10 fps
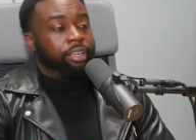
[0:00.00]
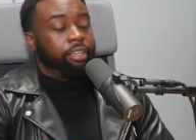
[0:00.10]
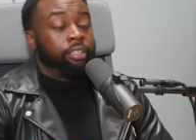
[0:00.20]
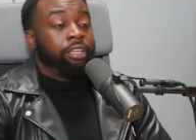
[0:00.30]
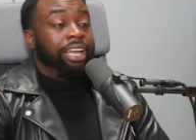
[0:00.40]

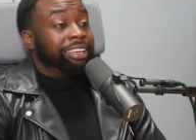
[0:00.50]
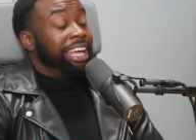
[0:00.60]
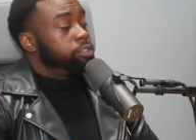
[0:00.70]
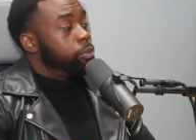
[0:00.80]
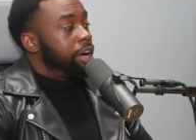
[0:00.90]
Yeah. And
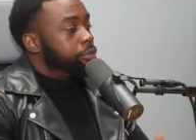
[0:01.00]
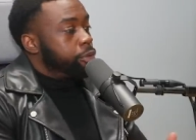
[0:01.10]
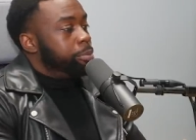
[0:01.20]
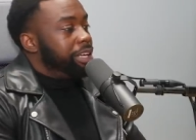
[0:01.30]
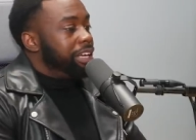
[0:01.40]
that's why
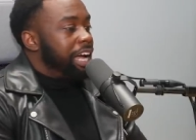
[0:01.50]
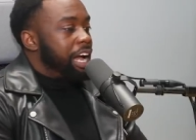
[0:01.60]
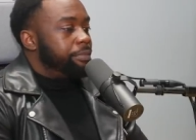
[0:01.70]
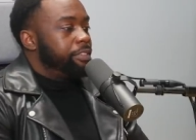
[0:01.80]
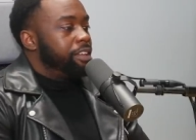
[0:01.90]
for me,
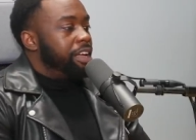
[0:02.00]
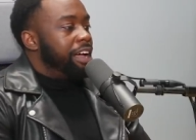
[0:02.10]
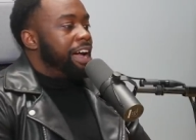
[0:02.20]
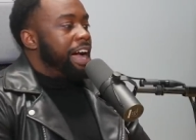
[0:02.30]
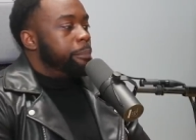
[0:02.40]

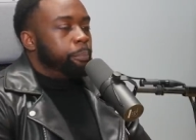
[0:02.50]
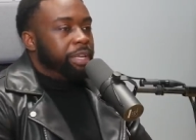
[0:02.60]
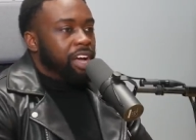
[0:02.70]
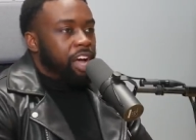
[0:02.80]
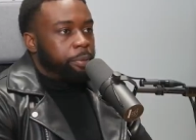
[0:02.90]
I'm
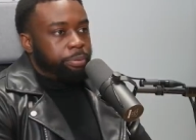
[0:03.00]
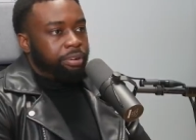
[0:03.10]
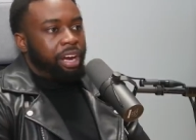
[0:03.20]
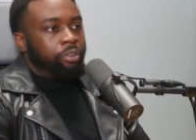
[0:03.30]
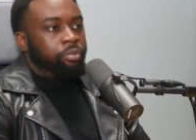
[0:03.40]
beyond
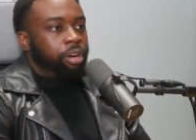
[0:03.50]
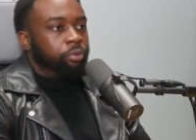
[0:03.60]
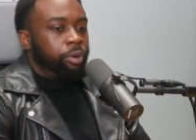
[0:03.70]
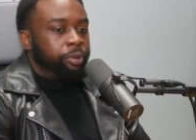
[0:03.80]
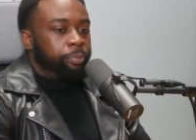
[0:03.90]
proud of
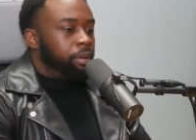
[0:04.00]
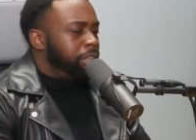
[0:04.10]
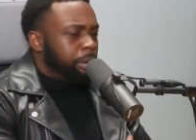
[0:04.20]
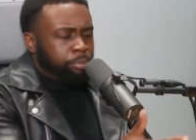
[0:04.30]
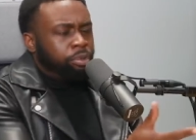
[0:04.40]
what we
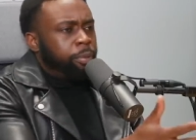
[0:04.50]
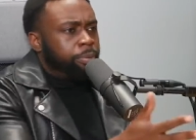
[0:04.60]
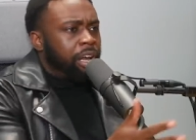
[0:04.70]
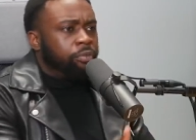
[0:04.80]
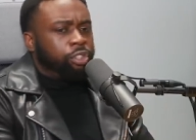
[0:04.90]
built. I'm really
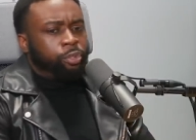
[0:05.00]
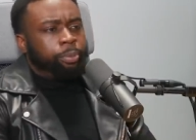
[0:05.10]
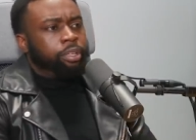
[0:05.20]
proud of what you